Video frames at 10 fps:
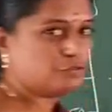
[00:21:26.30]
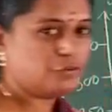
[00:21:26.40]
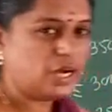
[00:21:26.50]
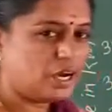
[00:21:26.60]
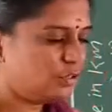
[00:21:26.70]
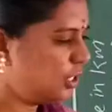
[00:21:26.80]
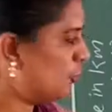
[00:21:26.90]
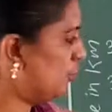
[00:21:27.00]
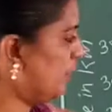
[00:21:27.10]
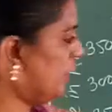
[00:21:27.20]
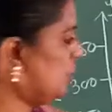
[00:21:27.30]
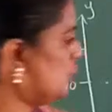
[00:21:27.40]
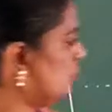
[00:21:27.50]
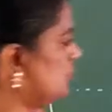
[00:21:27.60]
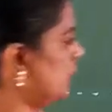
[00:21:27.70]
if you have doubt means
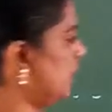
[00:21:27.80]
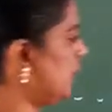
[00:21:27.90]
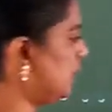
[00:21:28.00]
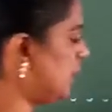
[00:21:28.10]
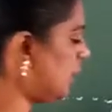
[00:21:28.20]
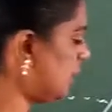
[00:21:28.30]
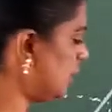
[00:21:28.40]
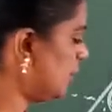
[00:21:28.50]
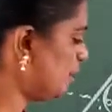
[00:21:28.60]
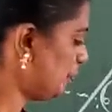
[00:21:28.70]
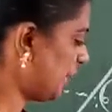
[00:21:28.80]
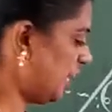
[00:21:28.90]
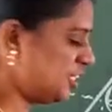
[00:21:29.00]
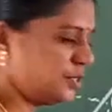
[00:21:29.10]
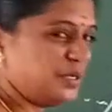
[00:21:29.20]
you check in the
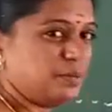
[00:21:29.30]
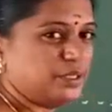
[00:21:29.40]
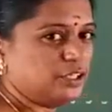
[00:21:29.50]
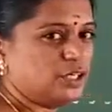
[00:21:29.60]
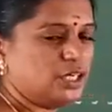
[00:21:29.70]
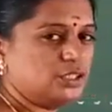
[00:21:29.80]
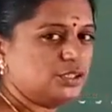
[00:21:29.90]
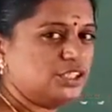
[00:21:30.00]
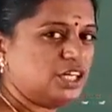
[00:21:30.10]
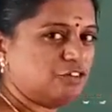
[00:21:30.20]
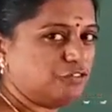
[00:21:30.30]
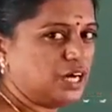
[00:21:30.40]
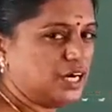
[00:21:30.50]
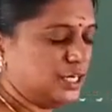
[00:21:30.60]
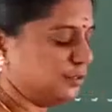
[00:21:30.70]
algebraic method also in rough
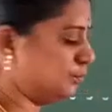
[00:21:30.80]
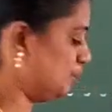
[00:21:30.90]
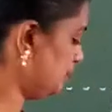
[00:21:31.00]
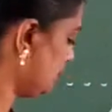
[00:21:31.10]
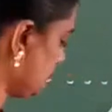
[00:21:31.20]
column.